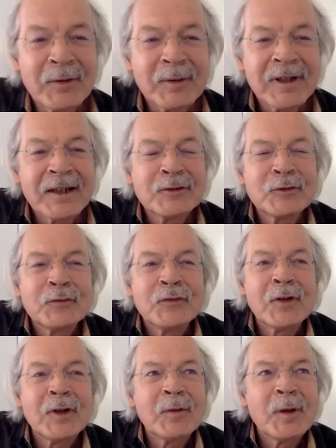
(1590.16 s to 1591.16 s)
I would like to
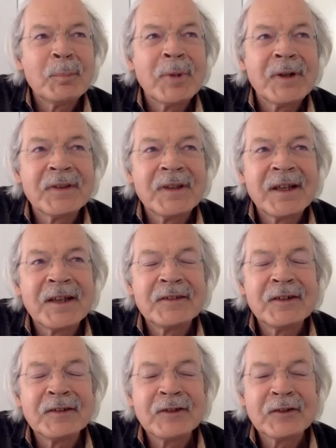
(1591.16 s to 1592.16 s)
follow up on
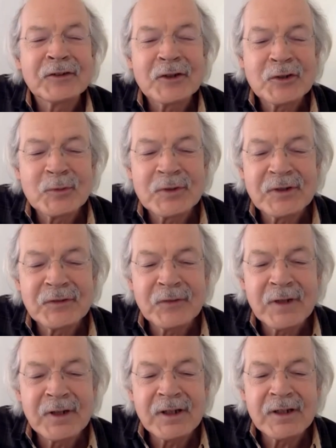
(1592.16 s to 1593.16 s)
this discussion, which is
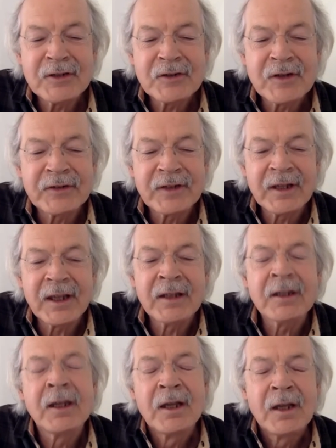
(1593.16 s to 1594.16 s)
very interesting.
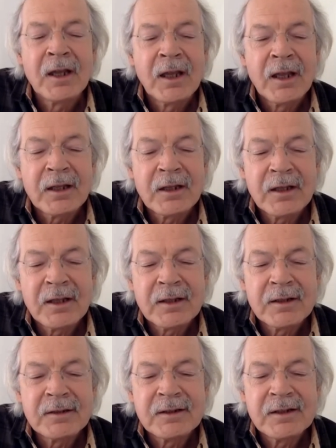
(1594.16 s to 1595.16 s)
And
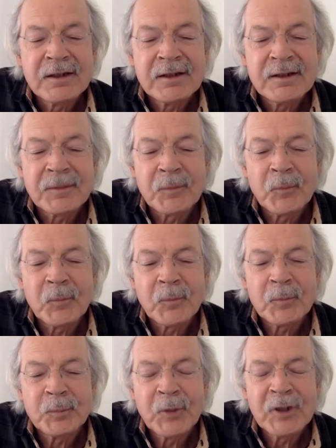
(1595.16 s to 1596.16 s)
the
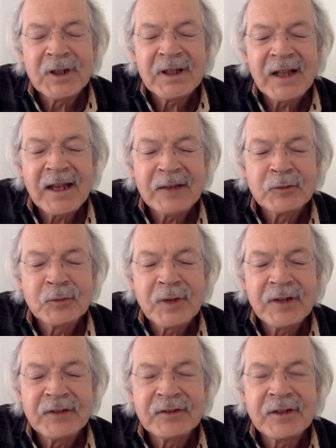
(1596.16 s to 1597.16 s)
point that I like to
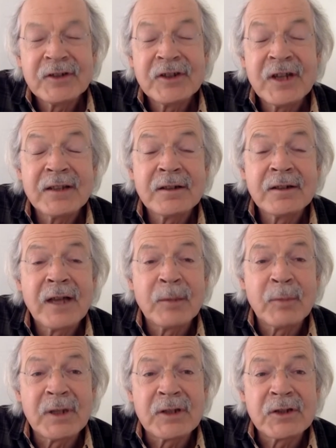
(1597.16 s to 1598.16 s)
raise is the gender
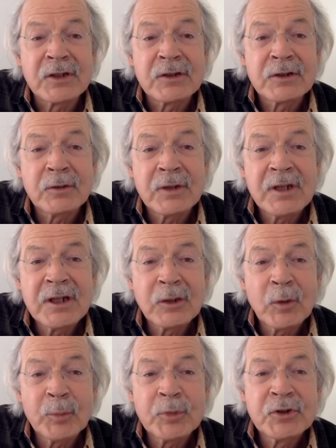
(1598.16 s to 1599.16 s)
dimension. So
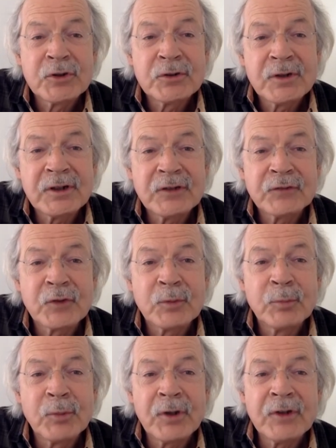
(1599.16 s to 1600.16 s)
equal opportunities for
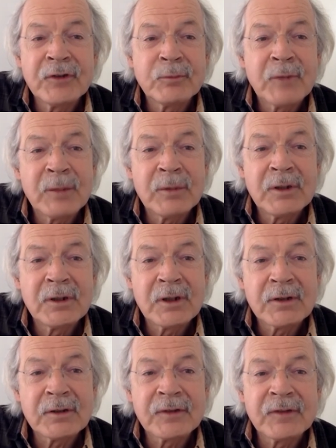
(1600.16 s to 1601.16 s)
boys may be
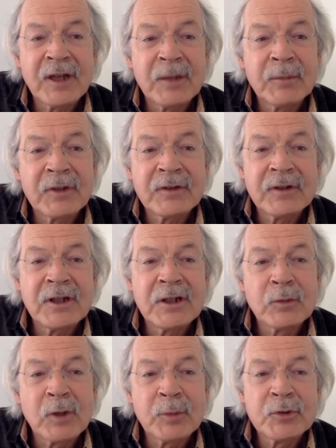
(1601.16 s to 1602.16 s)
not the same as the
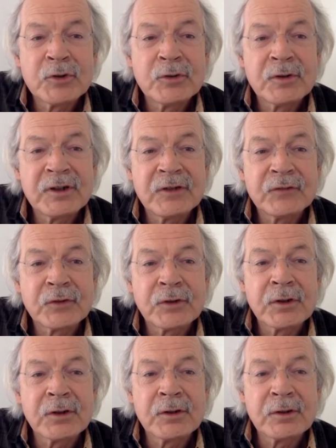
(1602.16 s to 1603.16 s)
equal opportunities
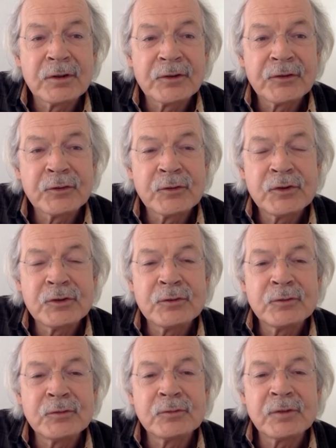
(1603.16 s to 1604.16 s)
for girls. Could
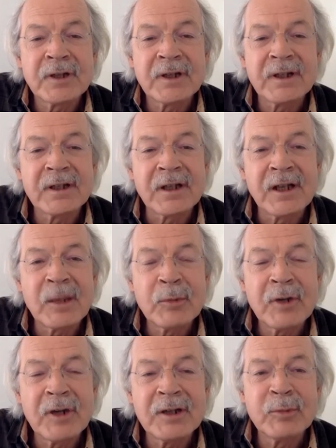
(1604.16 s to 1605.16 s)
you
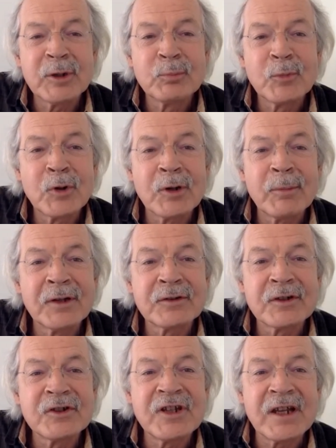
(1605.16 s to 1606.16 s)
elaborate a bit more about
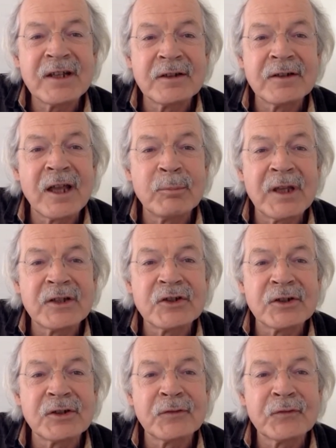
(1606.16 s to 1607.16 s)
the gender
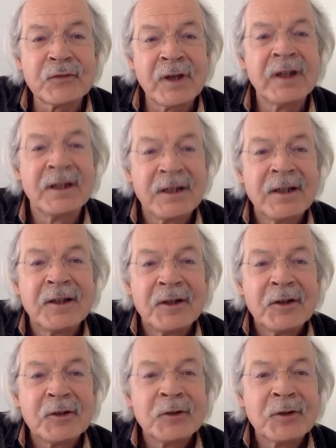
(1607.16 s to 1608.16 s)
dimension of
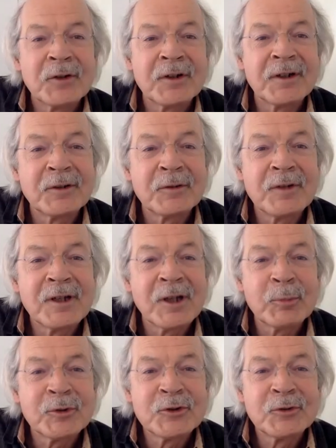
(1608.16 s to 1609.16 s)
your equal
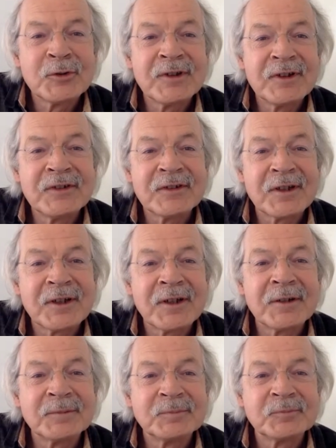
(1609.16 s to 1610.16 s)
opportunities
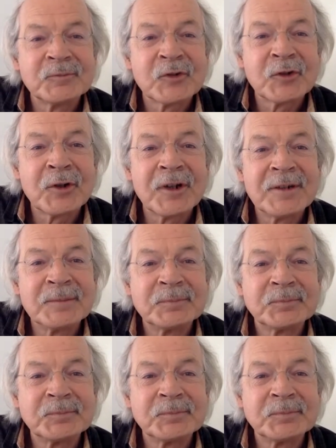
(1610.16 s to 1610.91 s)
story?